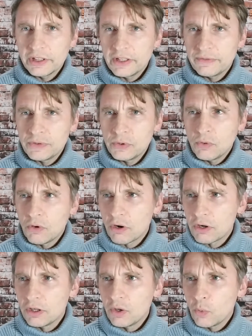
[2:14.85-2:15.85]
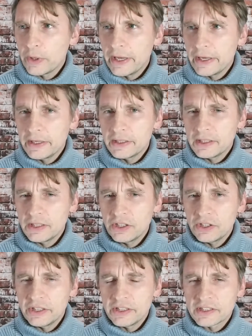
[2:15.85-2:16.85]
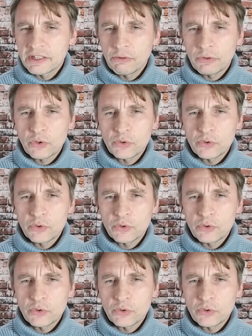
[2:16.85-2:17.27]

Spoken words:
If you are located here in South